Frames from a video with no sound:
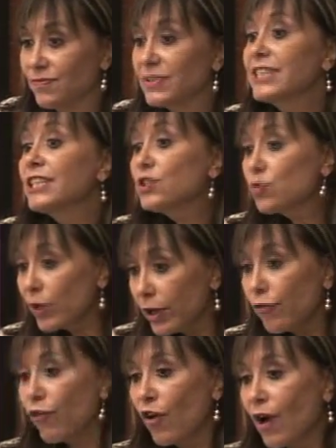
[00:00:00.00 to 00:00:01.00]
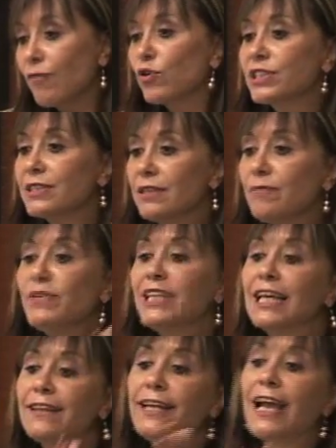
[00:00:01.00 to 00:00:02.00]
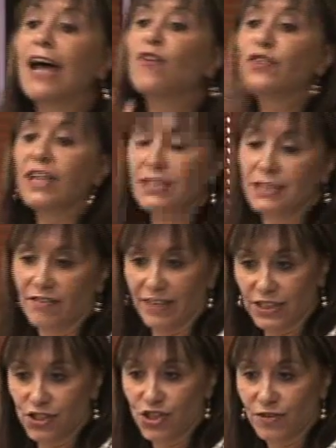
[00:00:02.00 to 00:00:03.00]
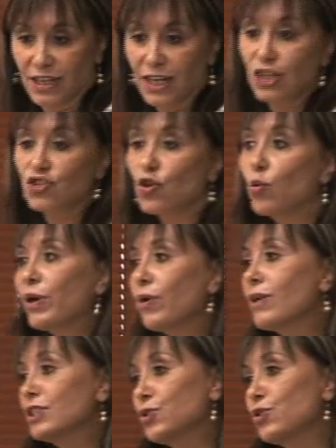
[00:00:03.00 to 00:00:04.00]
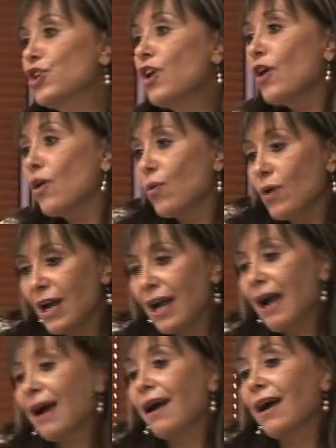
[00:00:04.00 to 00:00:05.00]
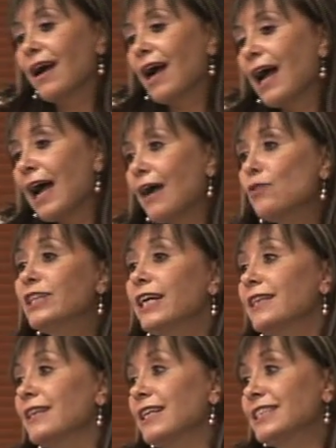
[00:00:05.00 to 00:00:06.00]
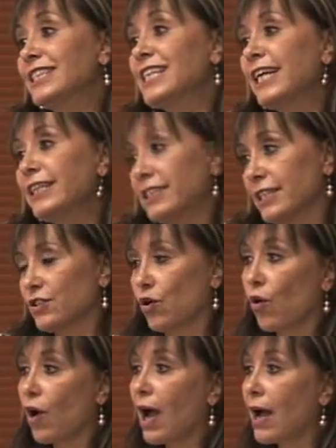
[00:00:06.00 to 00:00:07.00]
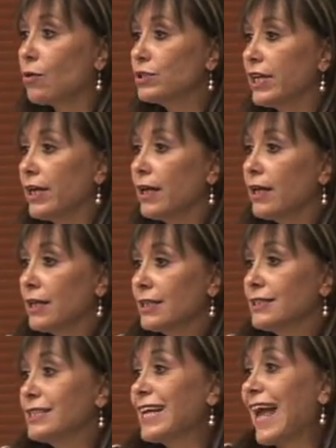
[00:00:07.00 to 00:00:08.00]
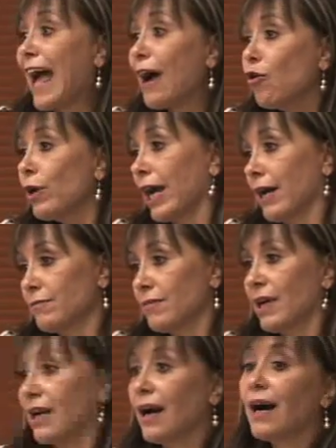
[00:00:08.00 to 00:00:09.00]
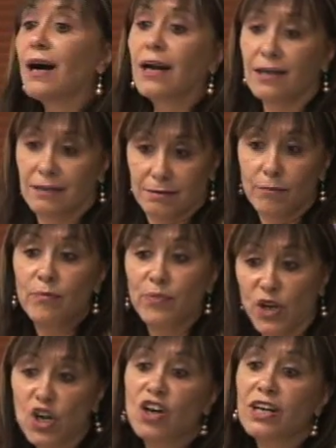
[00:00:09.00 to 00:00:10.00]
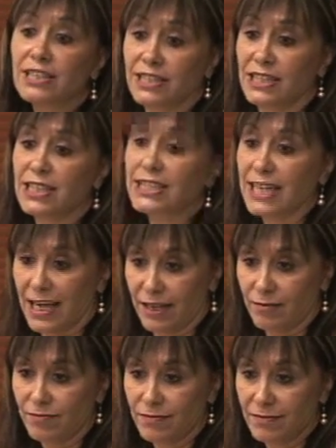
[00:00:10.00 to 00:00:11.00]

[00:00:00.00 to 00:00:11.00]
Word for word: Six-week follow-up was immediately after intervention. So we want to know how the, the changes or how the, the outcome are prolonged in the time.